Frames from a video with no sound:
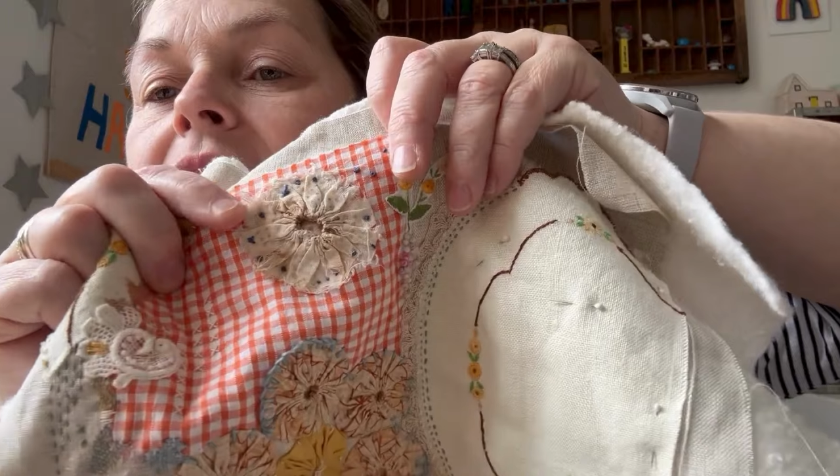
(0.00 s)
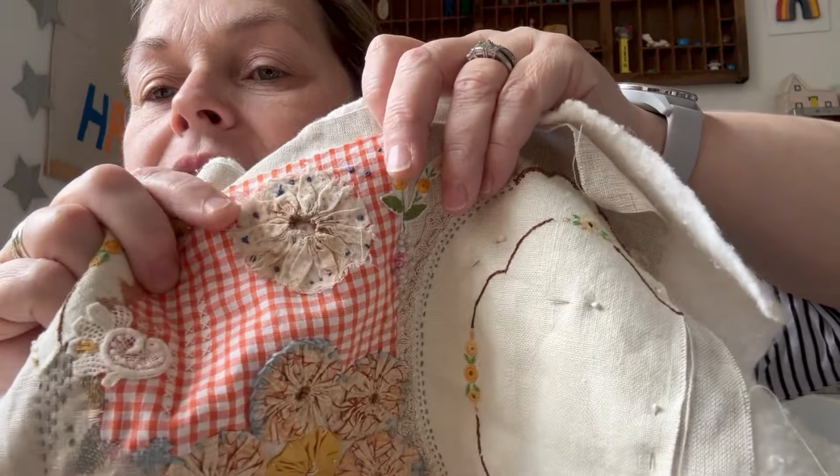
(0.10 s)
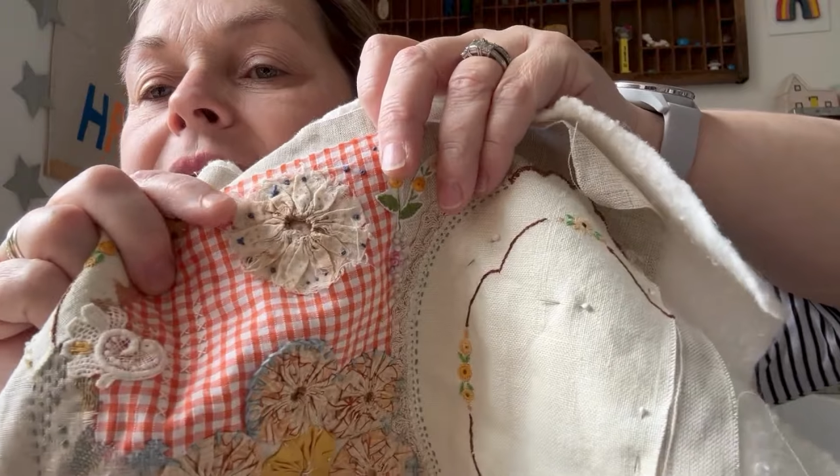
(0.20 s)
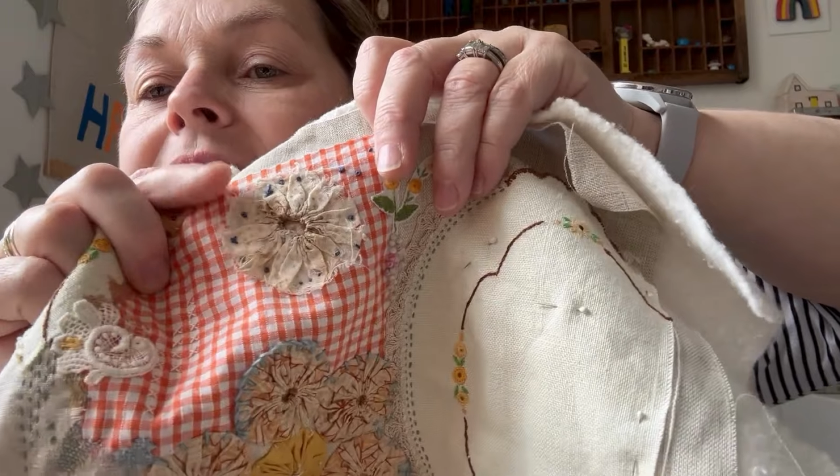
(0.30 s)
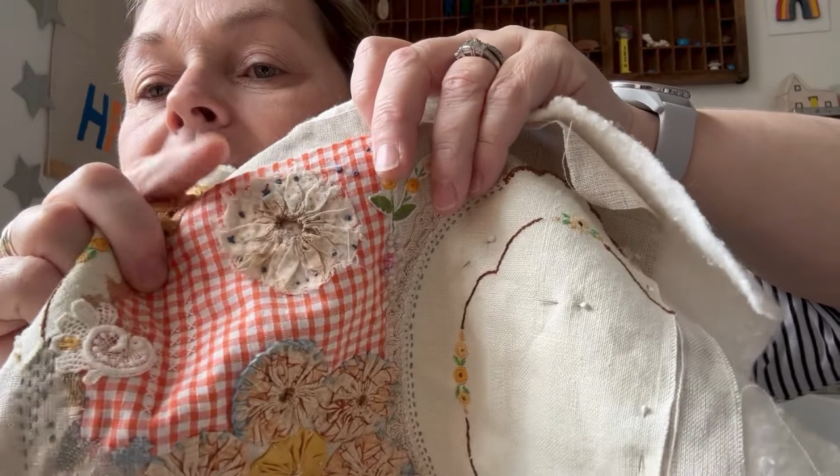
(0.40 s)

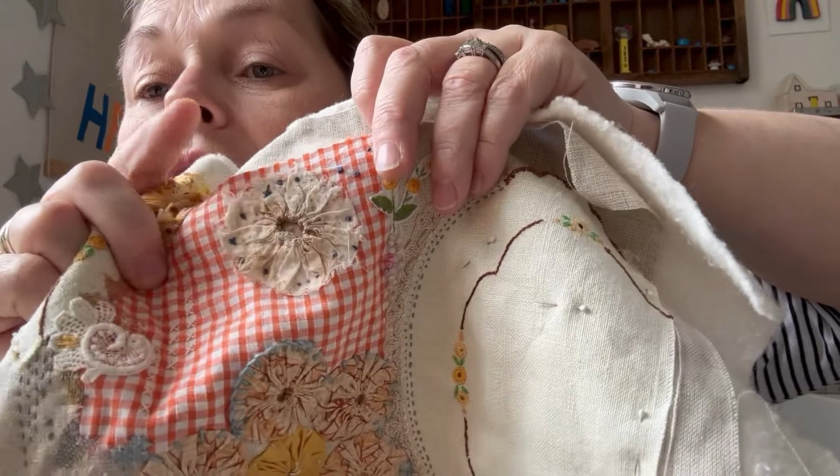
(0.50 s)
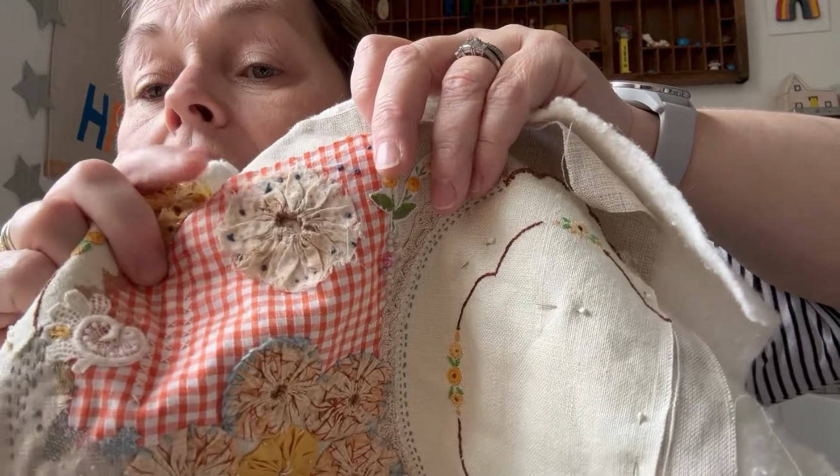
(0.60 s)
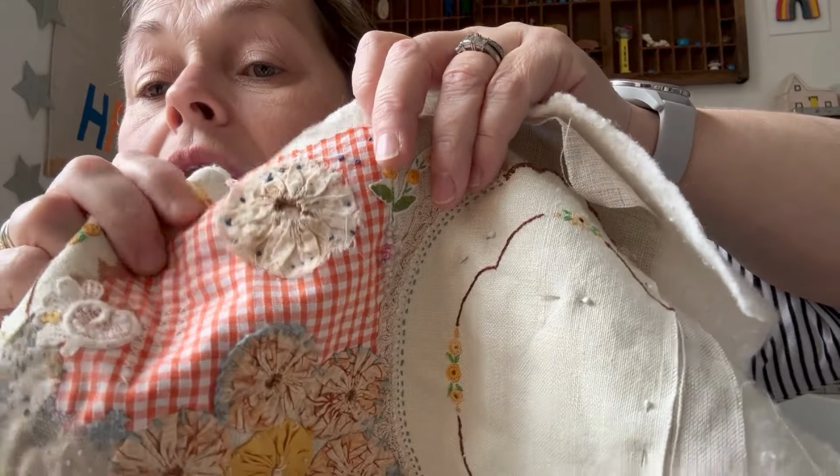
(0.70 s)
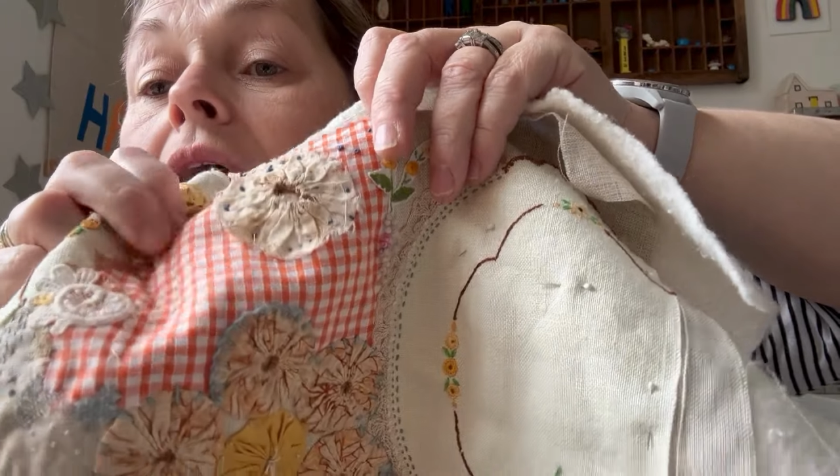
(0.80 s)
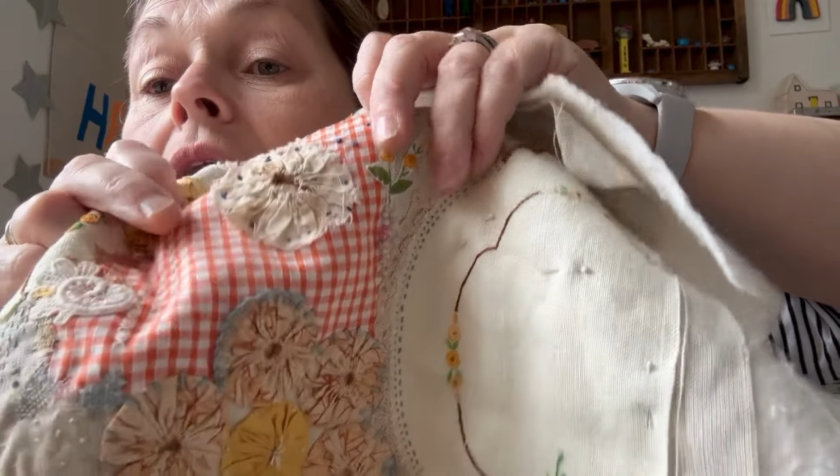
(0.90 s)
like,
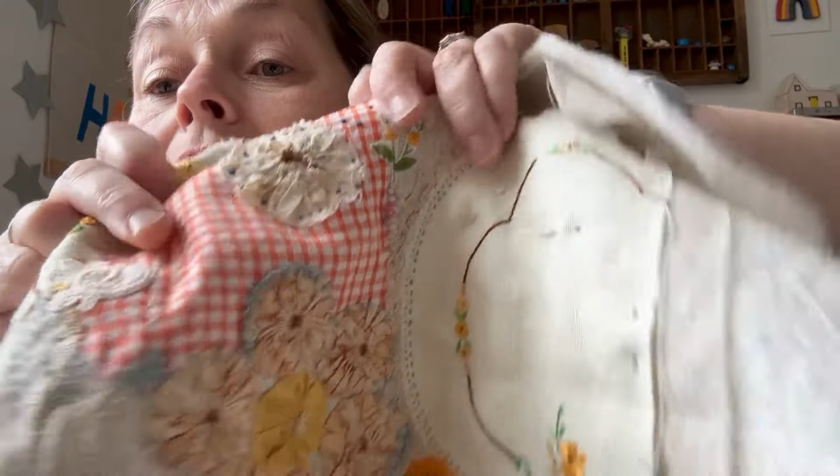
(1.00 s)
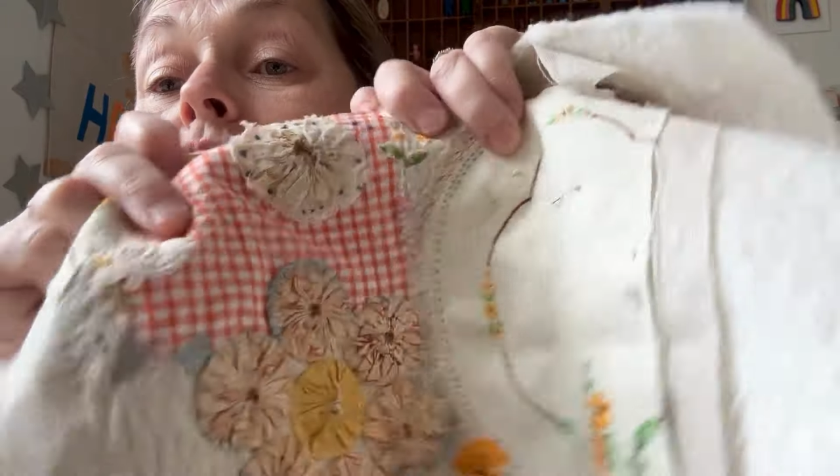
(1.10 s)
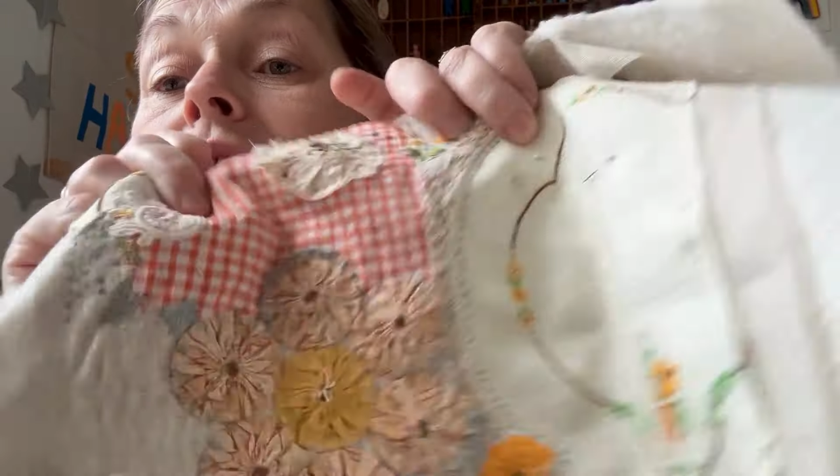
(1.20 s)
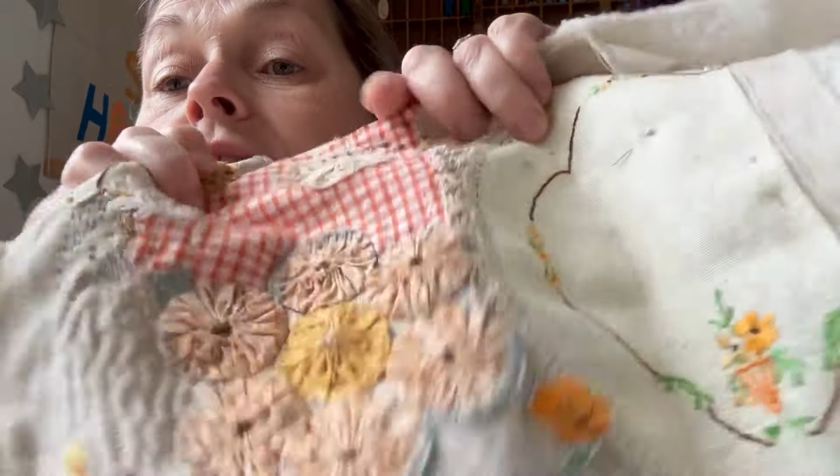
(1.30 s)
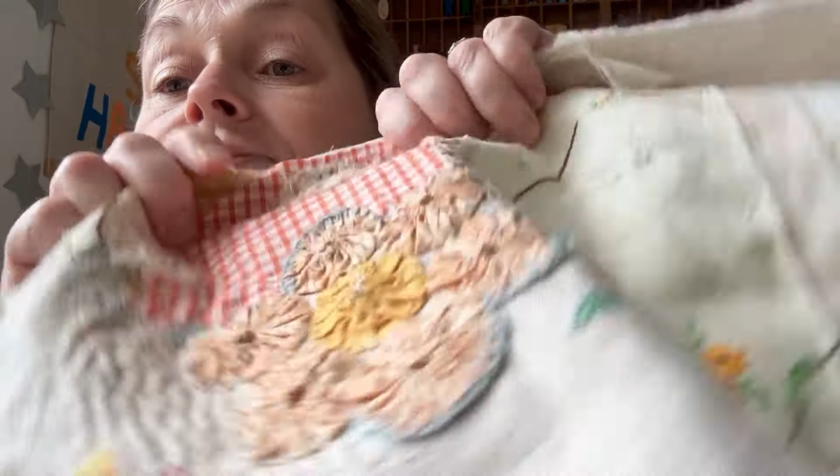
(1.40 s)
I
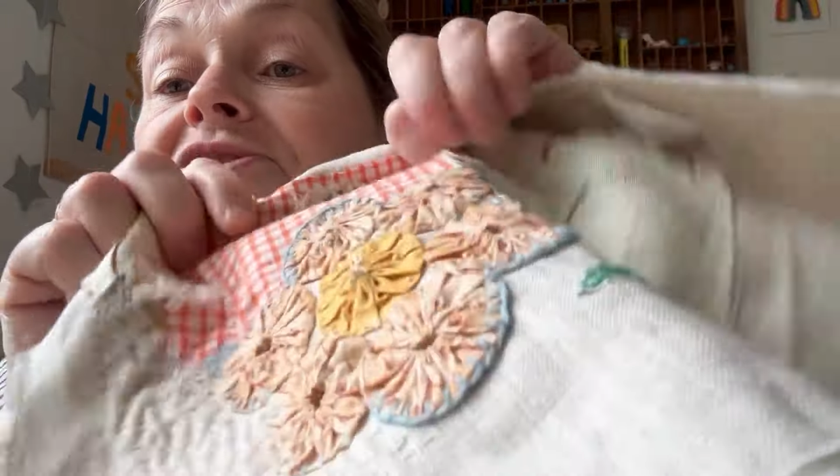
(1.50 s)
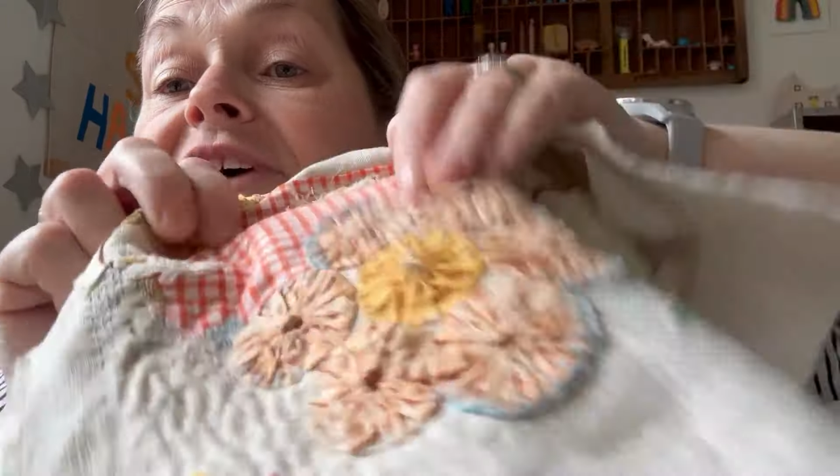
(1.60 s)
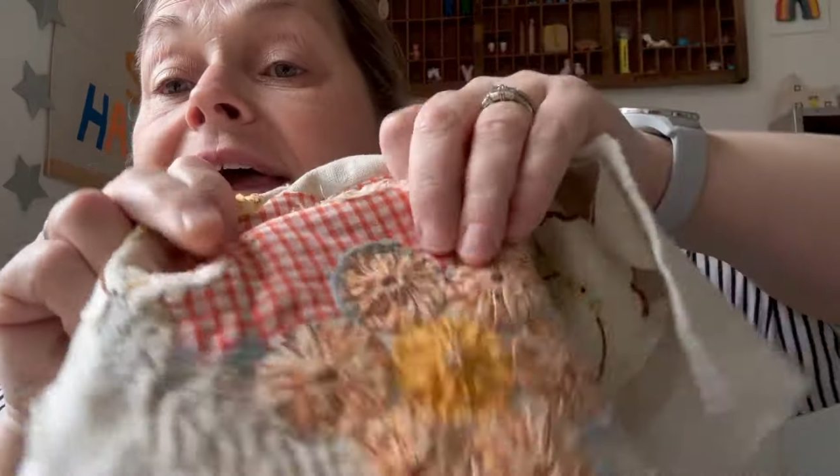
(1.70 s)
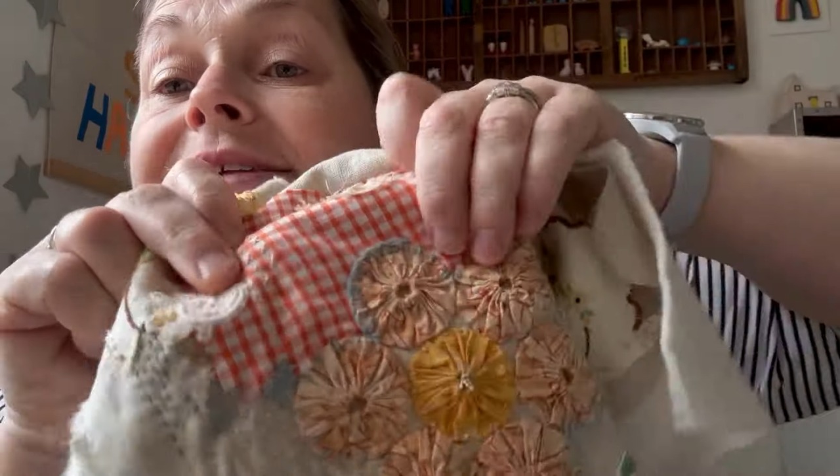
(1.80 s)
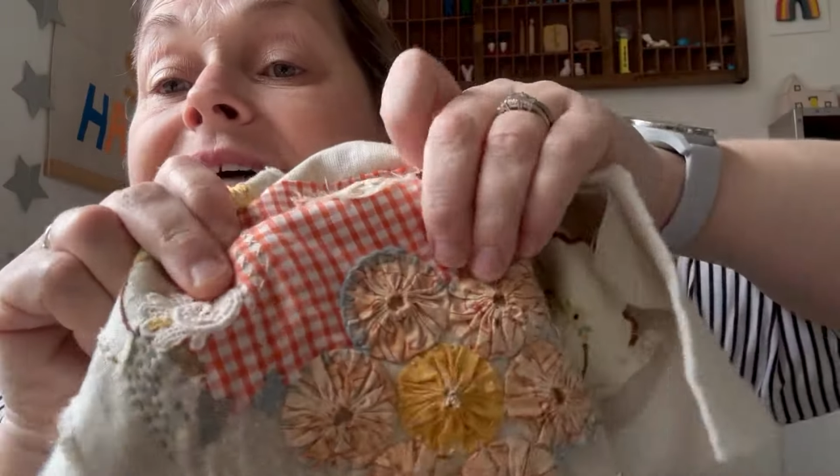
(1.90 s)
couldn't have,
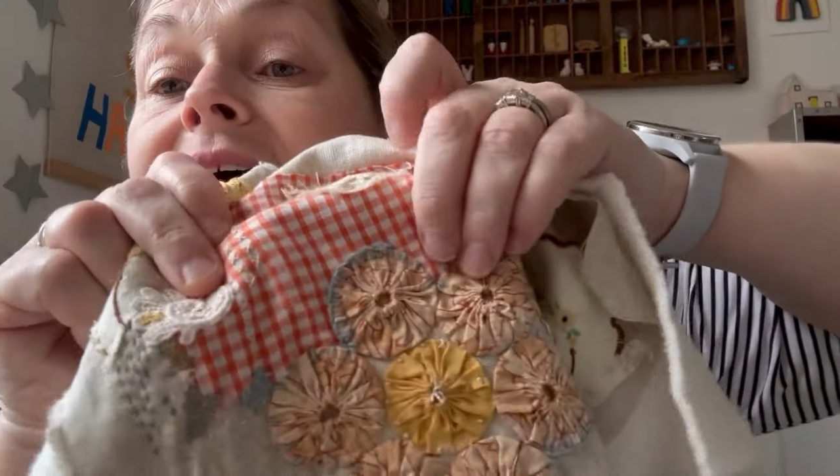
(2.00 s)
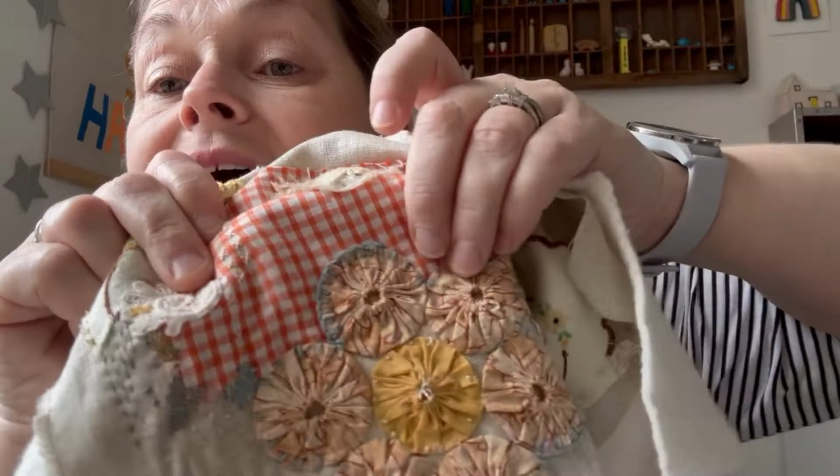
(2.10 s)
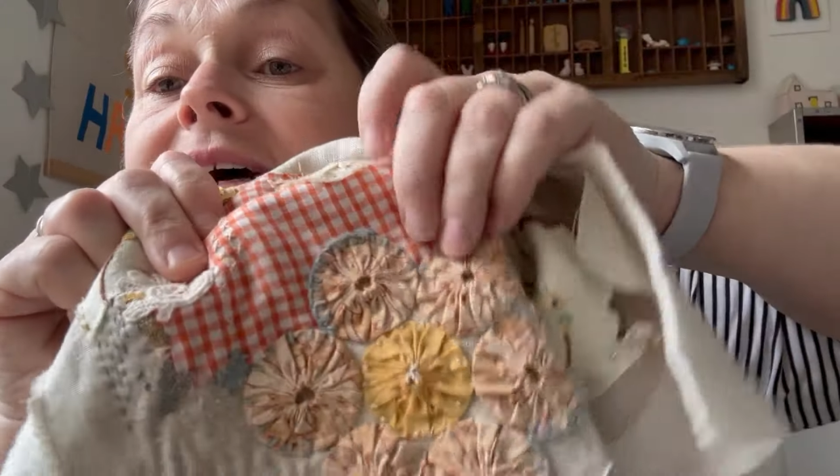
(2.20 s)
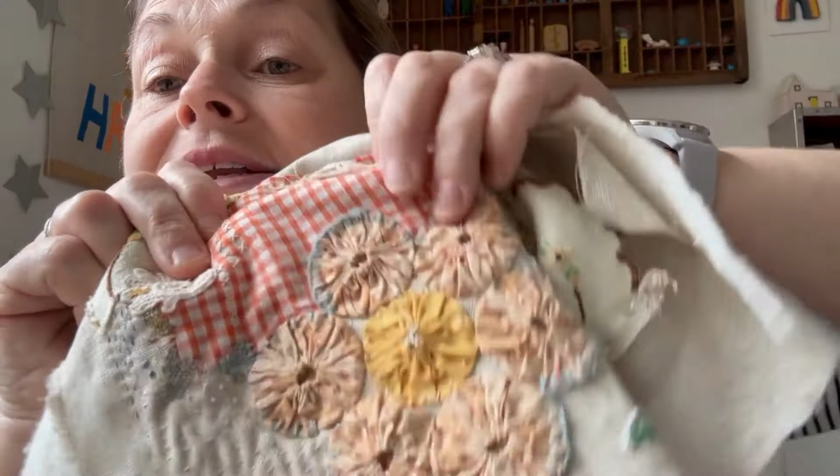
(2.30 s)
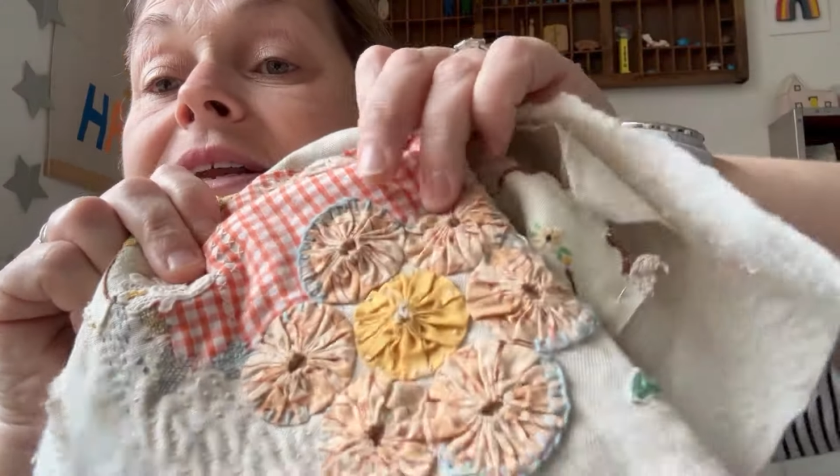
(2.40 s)
say,
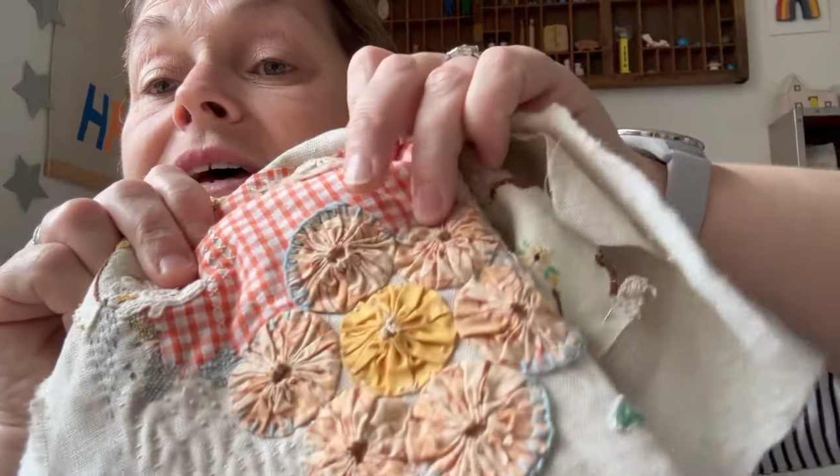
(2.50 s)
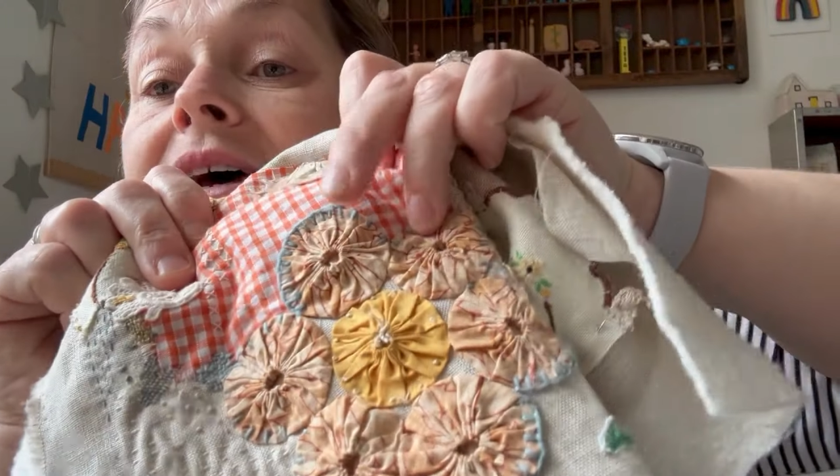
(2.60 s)
done